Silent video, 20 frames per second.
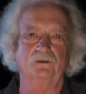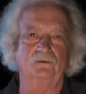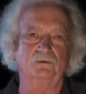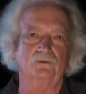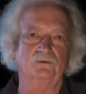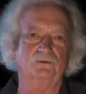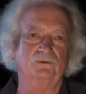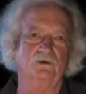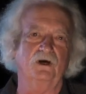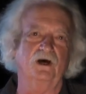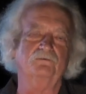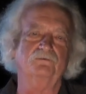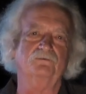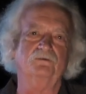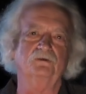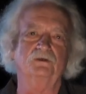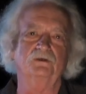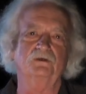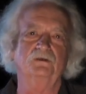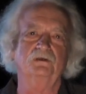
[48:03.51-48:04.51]
grew
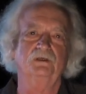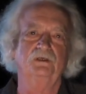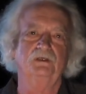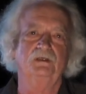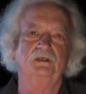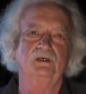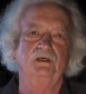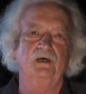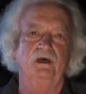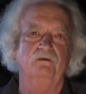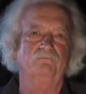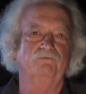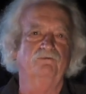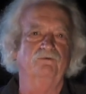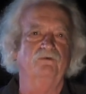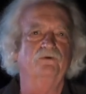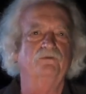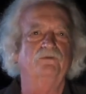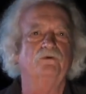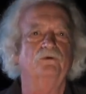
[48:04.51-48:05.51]
softer and
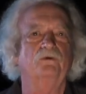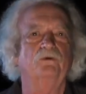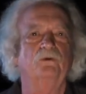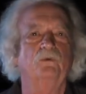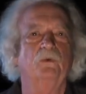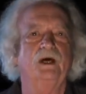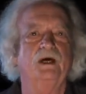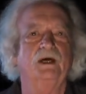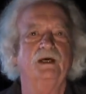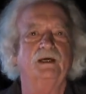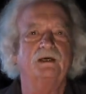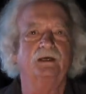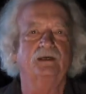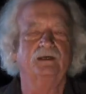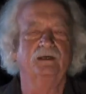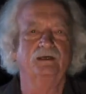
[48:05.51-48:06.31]
further away